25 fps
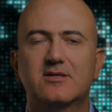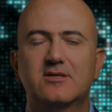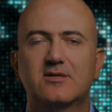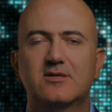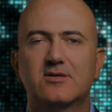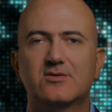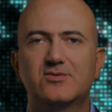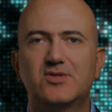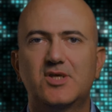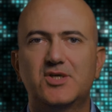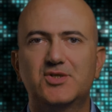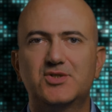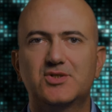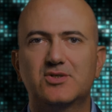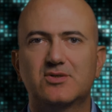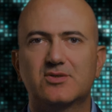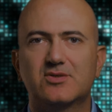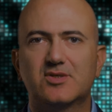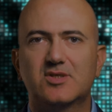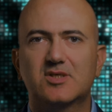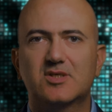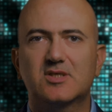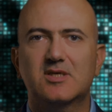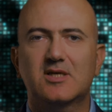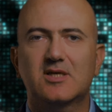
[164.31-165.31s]

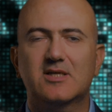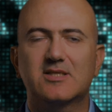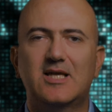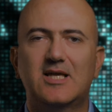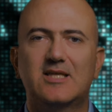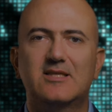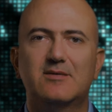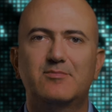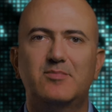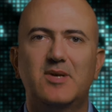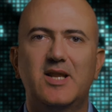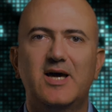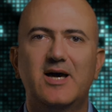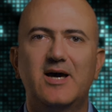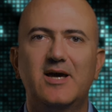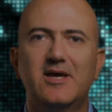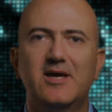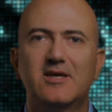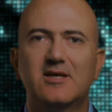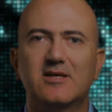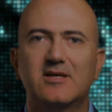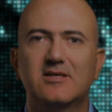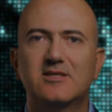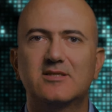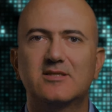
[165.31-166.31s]
conditions that
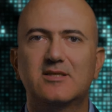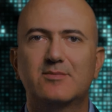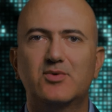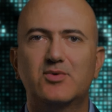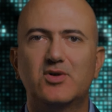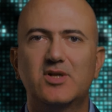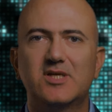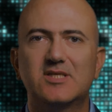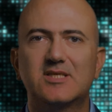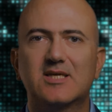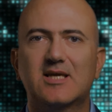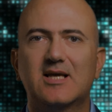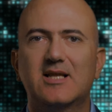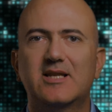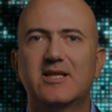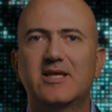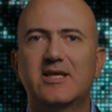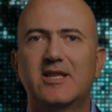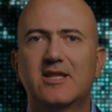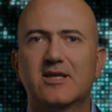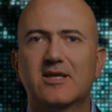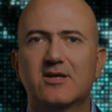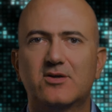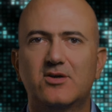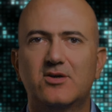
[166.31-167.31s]
apply in the political
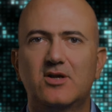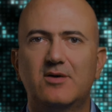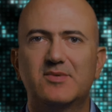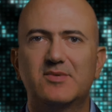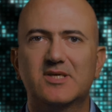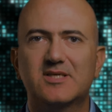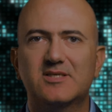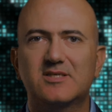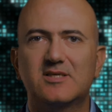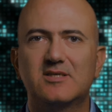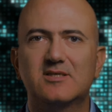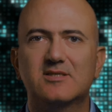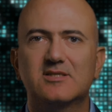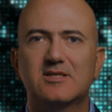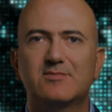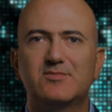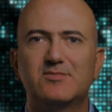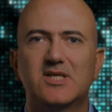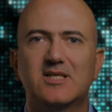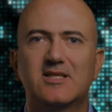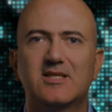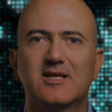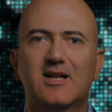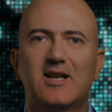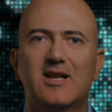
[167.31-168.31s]
and economic system
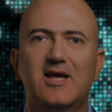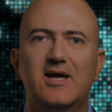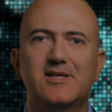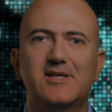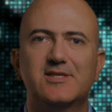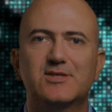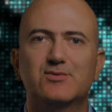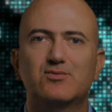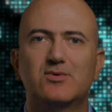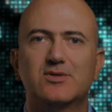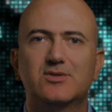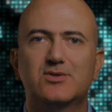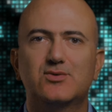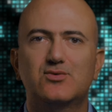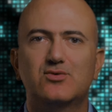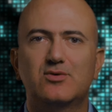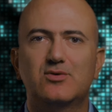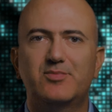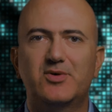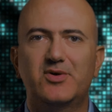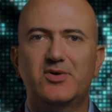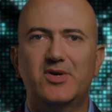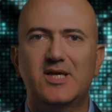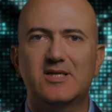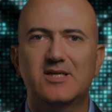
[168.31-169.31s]
that the client wants to
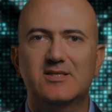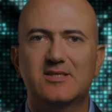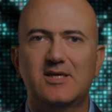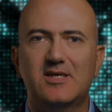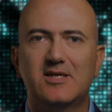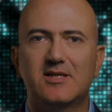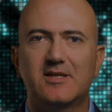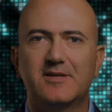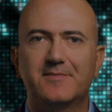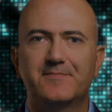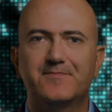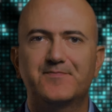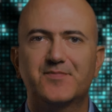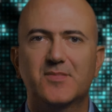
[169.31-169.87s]
operate in.